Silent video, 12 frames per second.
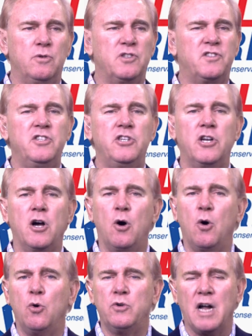is
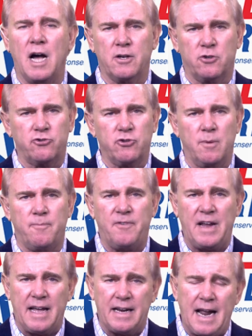no Donald Trump
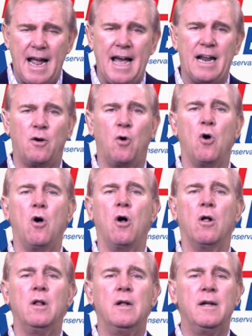fan at
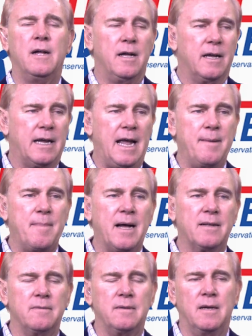all, came
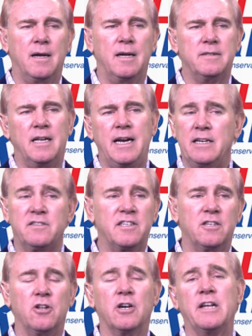out today and
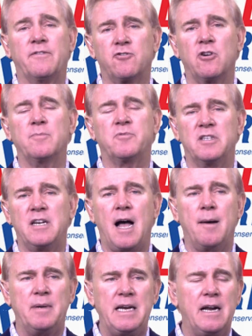said, look, if Trump's the
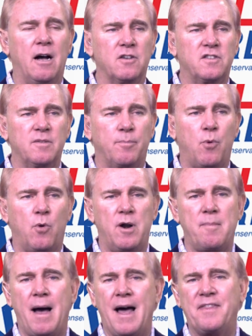nominee, I'll support
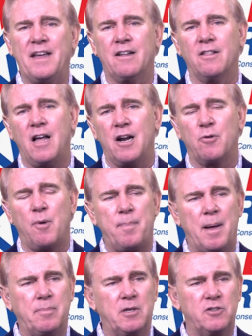him. I think a lot of
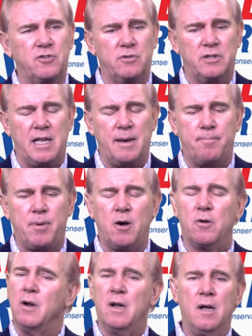Republicans are in that
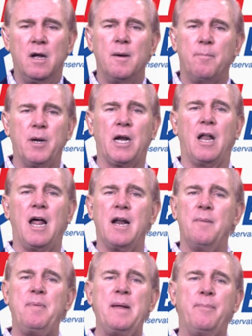boat. But a lot
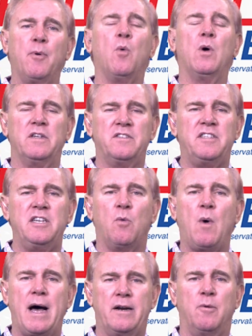of people want to see a
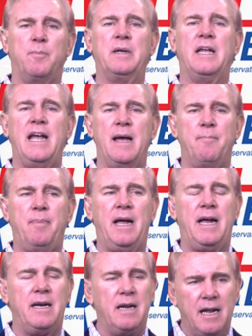wide open
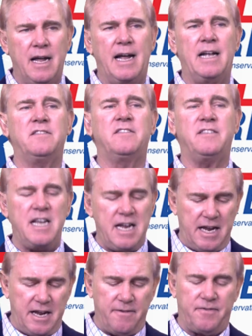campaign and see
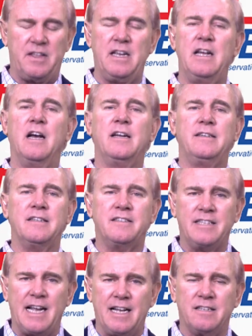if the
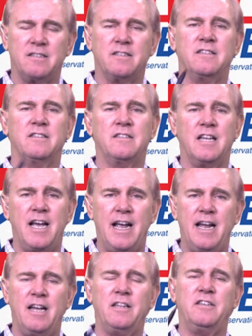DeSantises, the
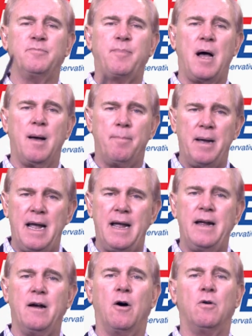Haleys,
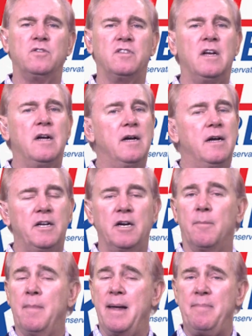Pompeos,
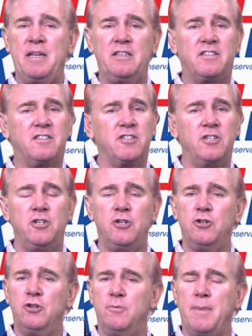maybe
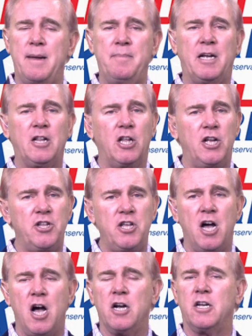Sununu, maybe Glenn
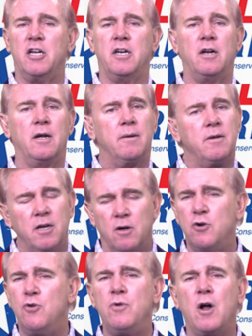
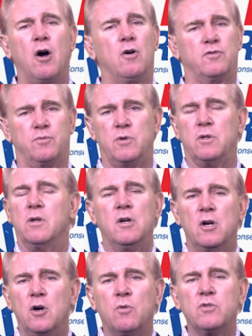Youngkin, who knows? We'll
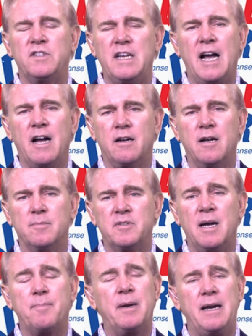see how it comes
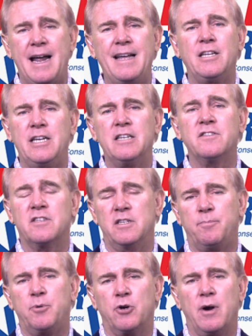out. But Haley is going
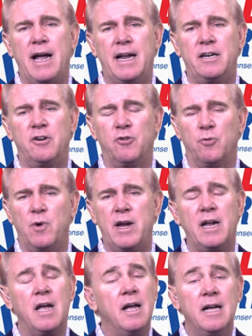to put her hat into the ring.